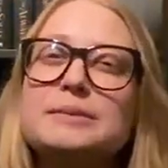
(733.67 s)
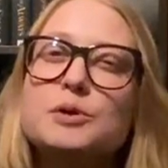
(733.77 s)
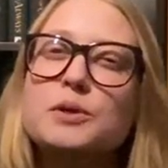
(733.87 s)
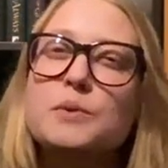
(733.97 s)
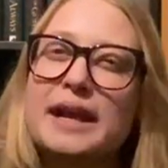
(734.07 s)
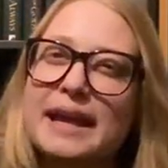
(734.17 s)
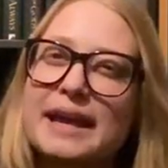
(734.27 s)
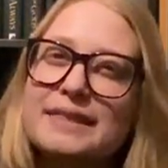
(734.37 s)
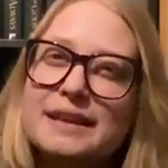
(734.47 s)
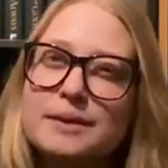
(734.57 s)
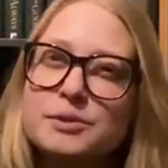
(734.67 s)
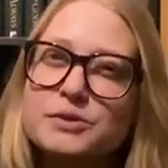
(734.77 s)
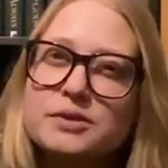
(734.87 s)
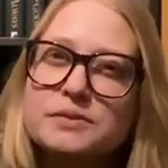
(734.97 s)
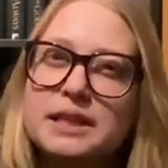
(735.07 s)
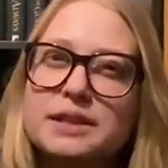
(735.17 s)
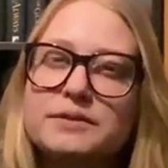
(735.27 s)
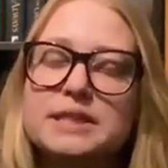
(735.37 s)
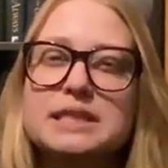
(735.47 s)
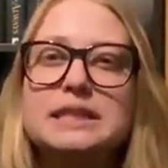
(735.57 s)
more YA than I'm used to reading
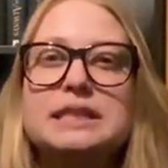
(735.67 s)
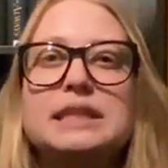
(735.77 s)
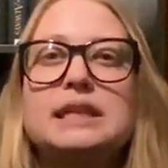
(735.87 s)
recently,